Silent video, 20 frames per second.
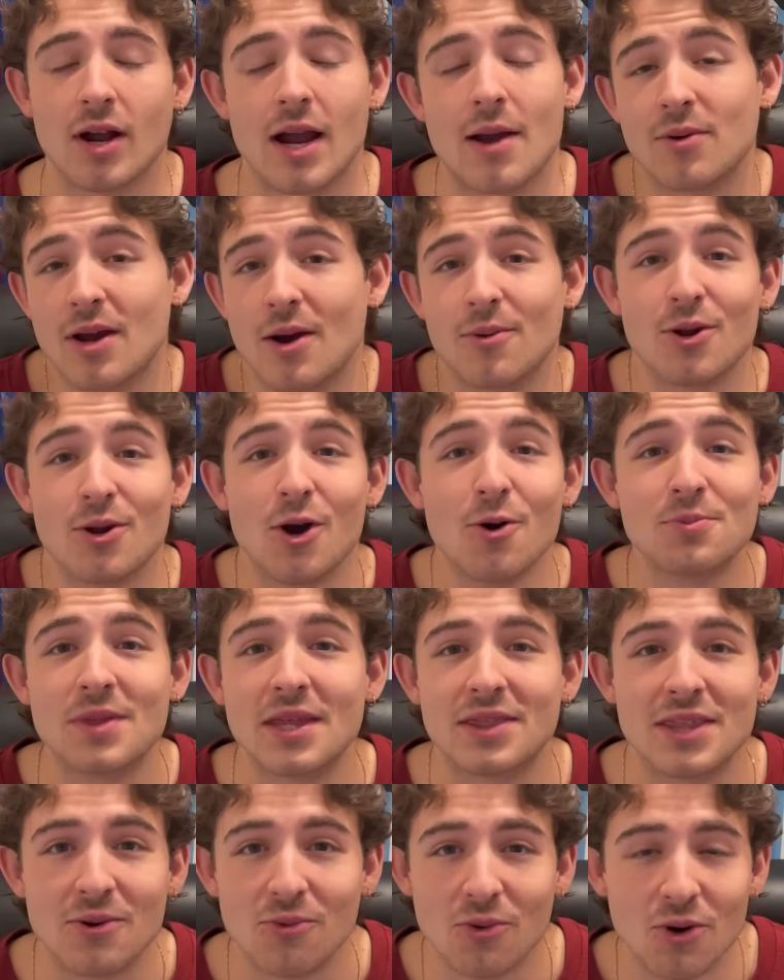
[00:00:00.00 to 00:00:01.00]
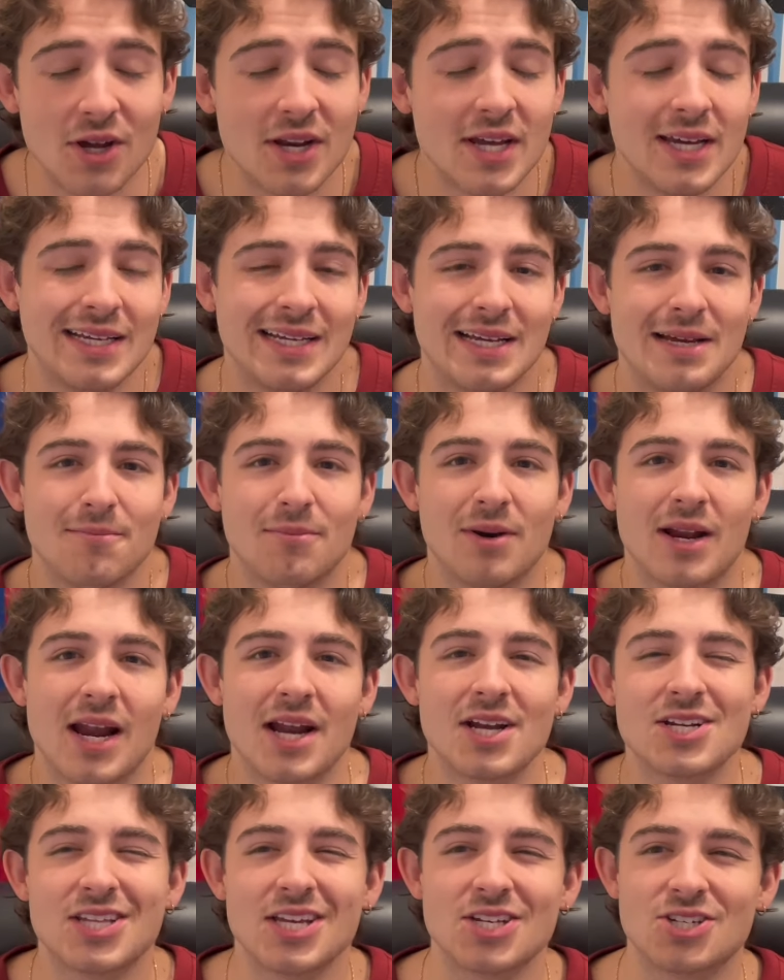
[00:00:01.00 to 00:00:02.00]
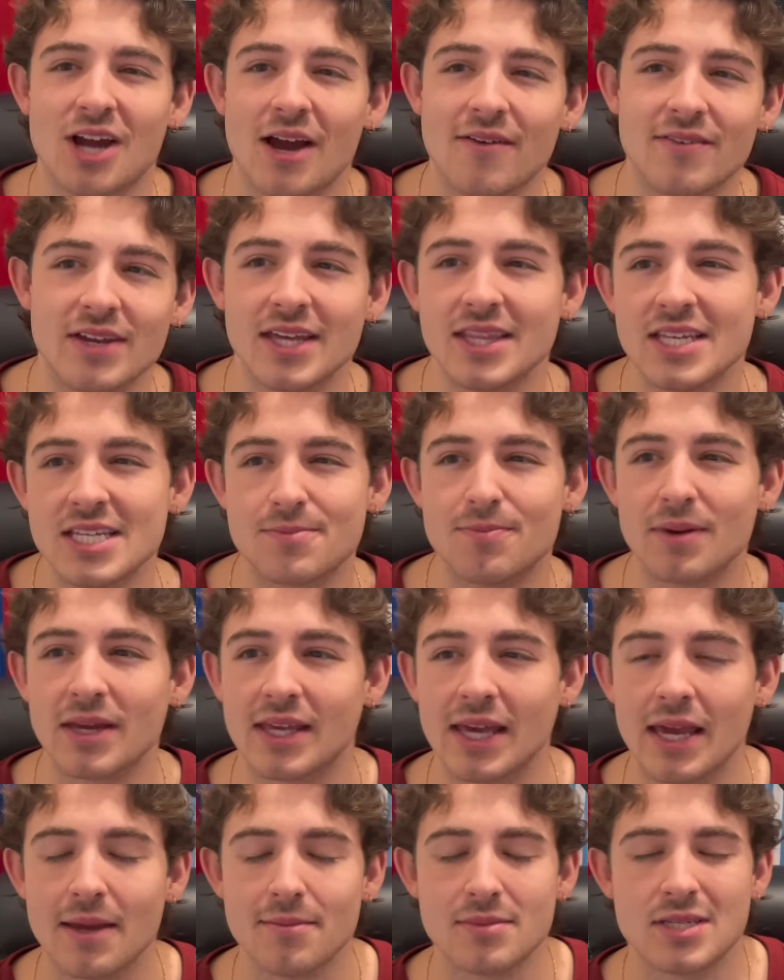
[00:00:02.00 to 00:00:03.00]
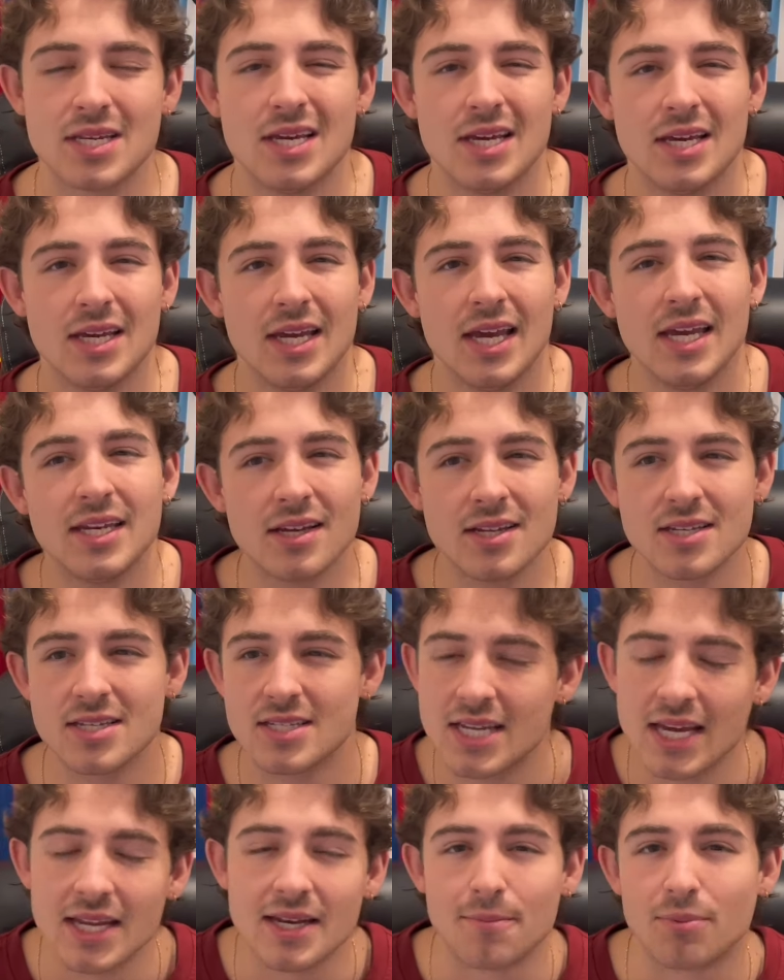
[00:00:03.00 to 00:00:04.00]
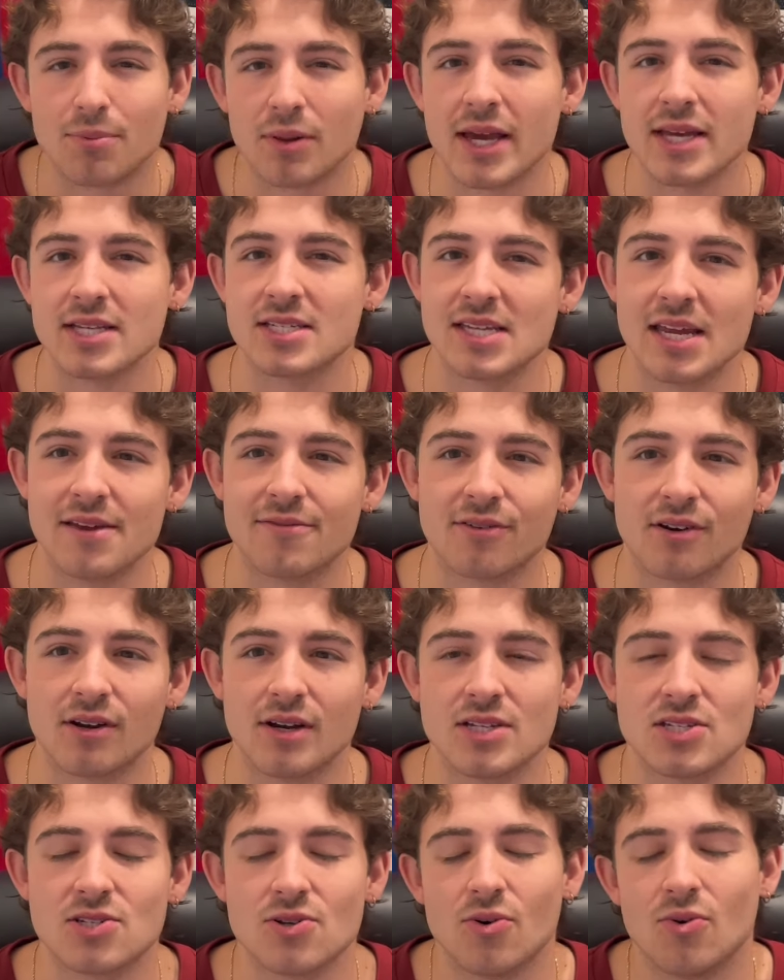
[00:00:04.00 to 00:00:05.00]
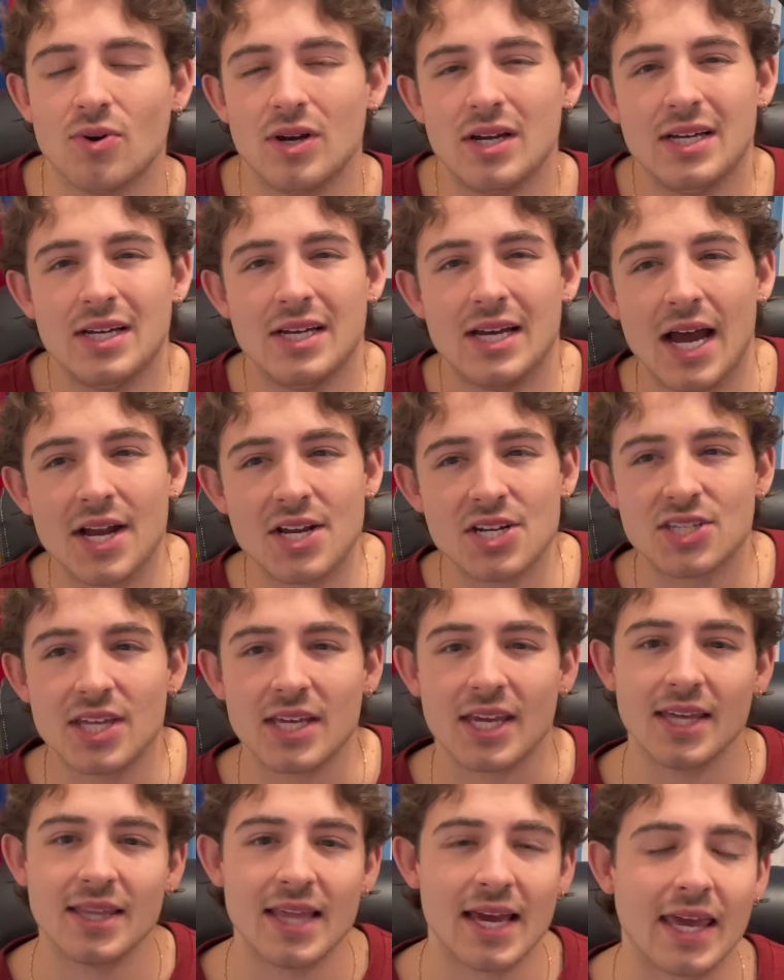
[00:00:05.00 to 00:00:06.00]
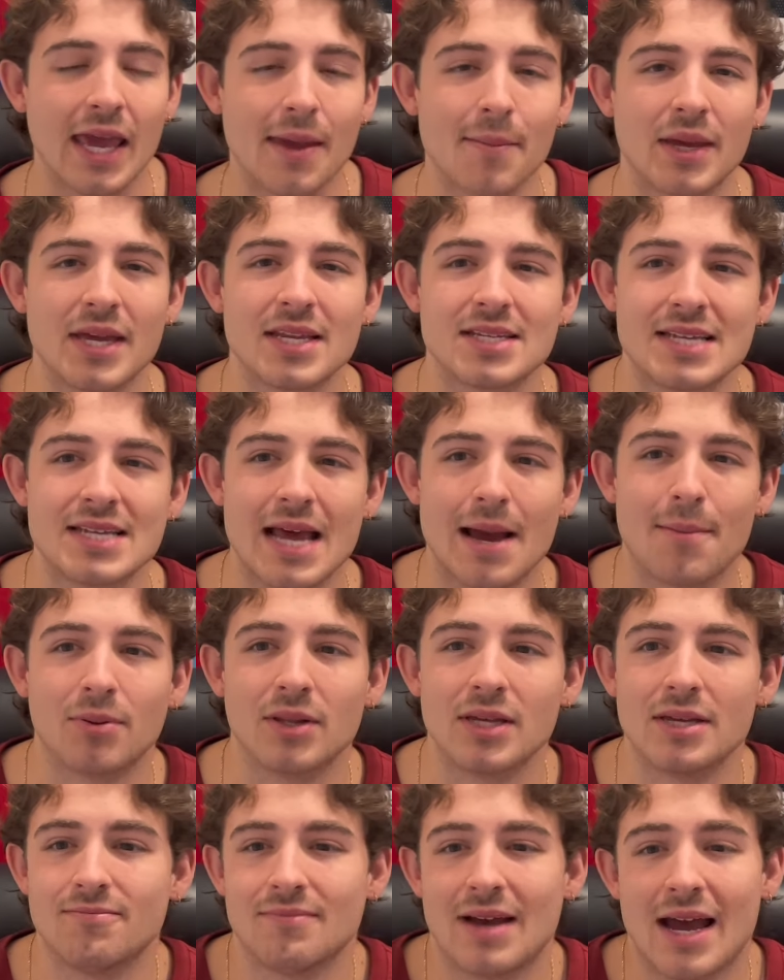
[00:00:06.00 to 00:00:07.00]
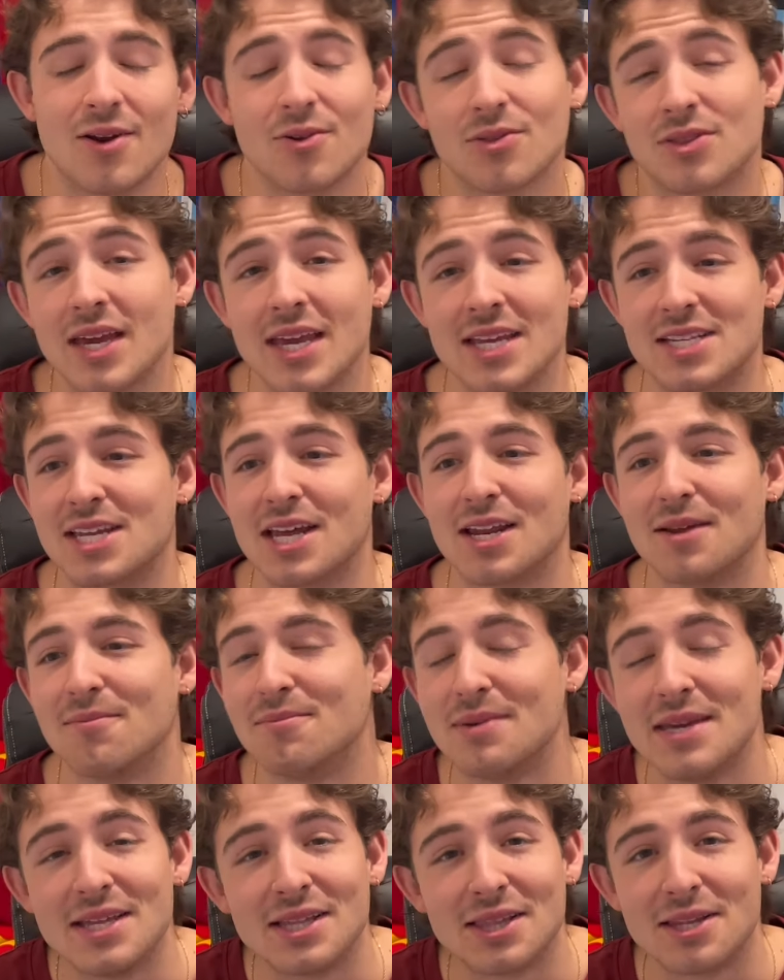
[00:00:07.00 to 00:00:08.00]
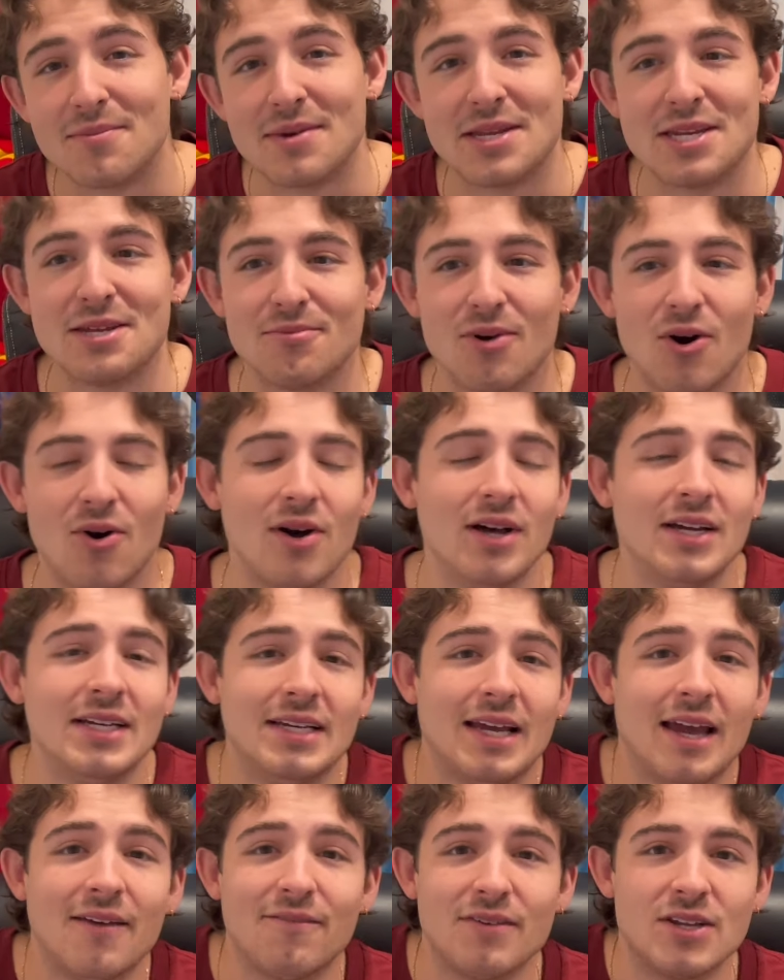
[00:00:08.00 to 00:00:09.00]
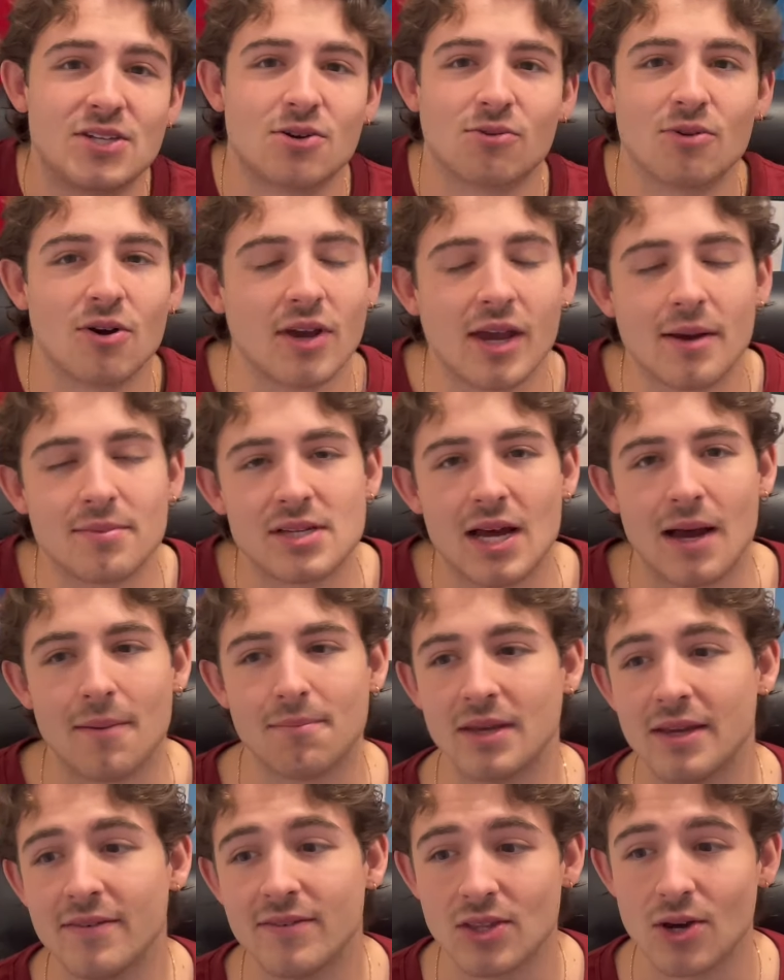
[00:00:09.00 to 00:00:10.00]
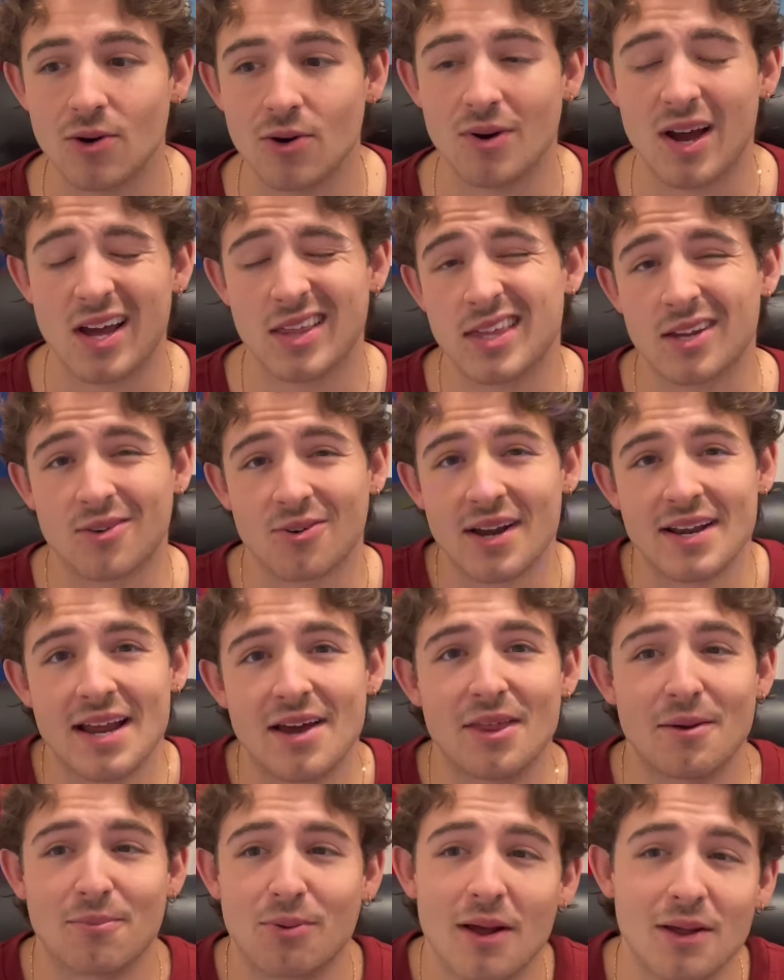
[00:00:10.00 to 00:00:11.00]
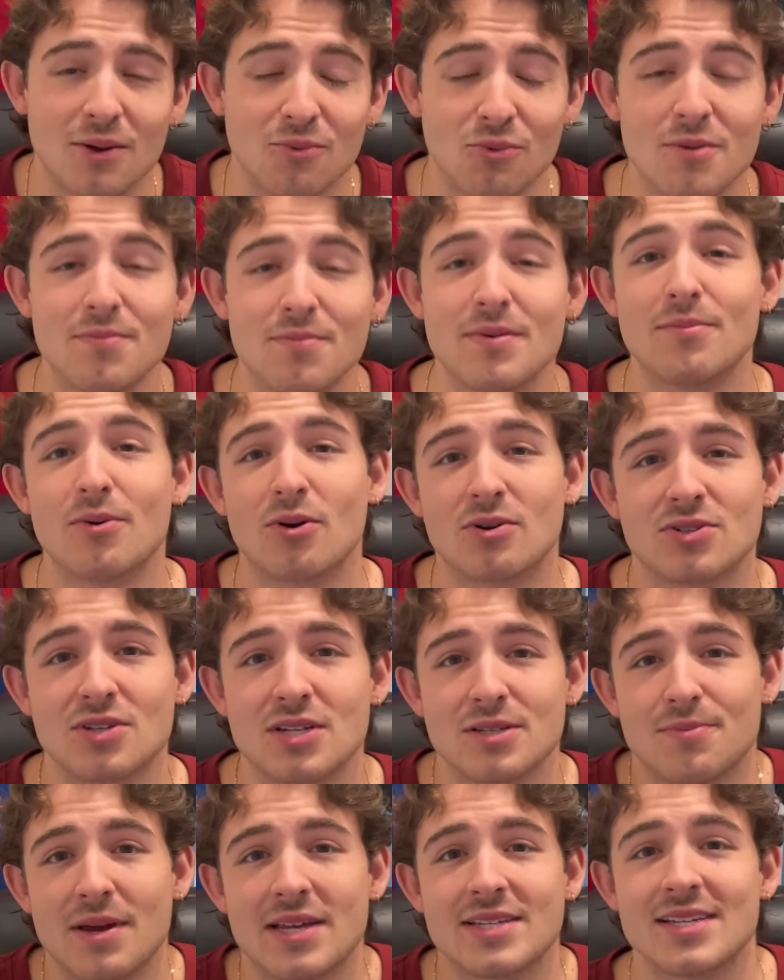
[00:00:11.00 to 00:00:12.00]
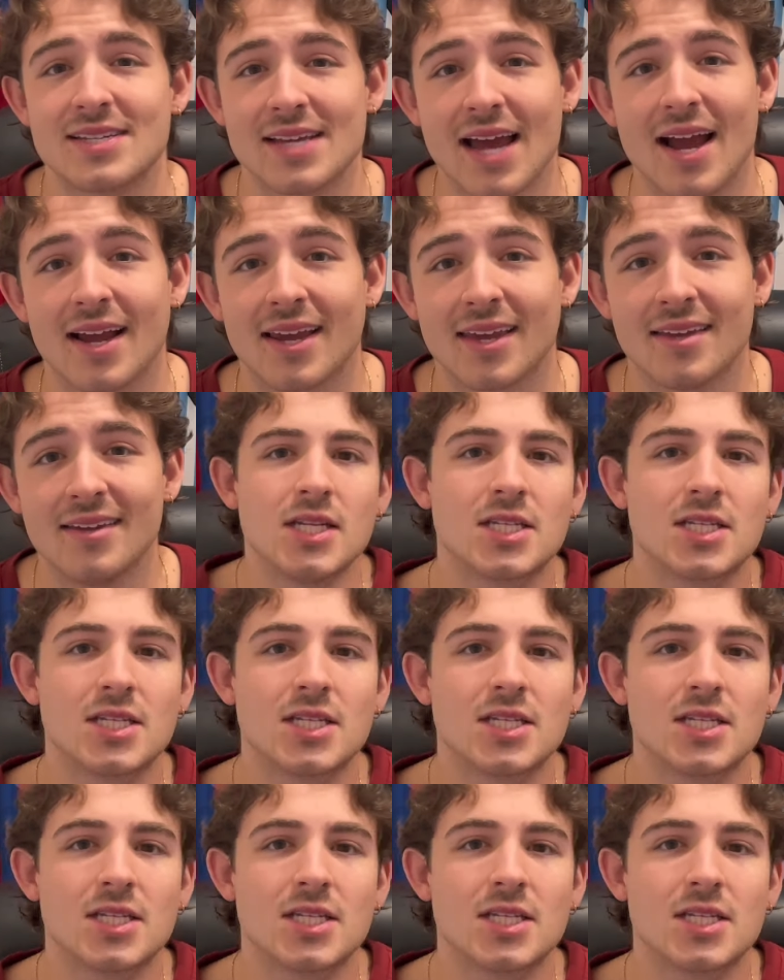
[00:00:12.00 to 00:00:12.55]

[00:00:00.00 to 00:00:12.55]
I would hope that they would, but I just think Xavi in these big games, he does tend to play it safer, and so I just think in that game against Napoli, I don't think it's going to be Lamine Yamal and Vitor Roque up top, even though I think right now that probably would be Barcelona's best attack.